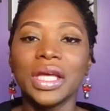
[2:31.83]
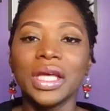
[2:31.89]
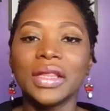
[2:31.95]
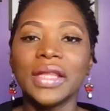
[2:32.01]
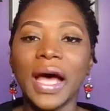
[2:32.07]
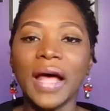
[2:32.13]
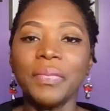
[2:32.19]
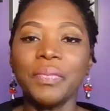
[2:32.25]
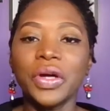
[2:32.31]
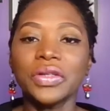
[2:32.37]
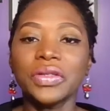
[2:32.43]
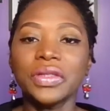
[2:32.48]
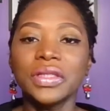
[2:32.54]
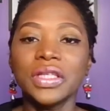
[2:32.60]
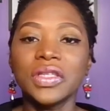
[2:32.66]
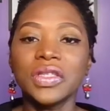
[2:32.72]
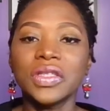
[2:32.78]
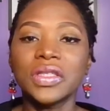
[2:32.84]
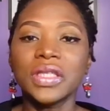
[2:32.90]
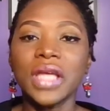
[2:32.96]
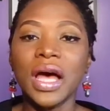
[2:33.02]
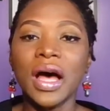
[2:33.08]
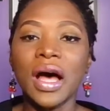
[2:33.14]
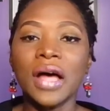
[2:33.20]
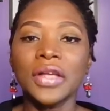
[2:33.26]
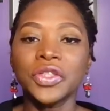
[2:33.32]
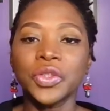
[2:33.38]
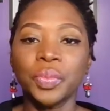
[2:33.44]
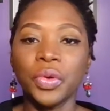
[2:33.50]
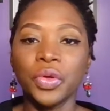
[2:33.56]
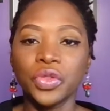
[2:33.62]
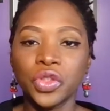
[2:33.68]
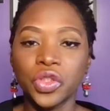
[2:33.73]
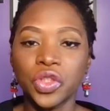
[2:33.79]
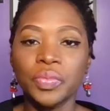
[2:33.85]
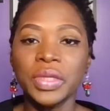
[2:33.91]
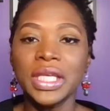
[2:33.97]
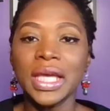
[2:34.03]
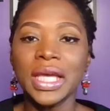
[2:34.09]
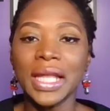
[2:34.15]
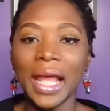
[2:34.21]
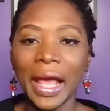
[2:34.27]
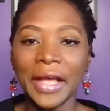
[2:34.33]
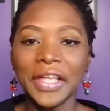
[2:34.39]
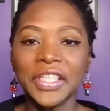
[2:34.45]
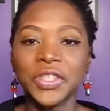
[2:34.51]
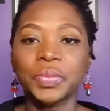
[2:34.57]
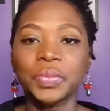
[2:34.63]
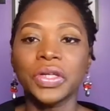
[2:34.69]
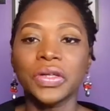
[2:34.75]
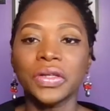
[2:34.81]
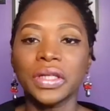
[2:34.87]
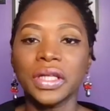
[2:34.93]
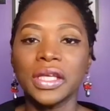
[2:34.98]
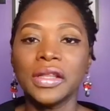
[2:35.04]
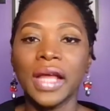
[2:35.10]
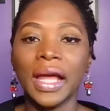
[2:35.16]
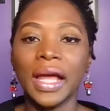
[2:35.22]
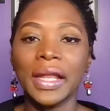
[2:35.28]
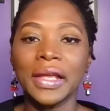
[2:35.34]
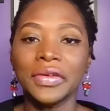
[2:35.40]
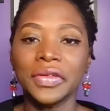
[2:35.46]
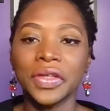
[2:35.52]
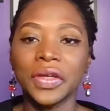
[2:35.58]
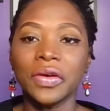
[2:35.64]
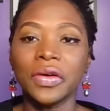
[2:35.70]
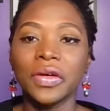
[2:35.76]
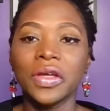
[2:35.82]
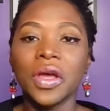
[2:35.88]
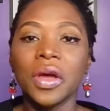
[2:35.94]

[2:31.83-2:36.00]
that person is supposed to be an expert in that area.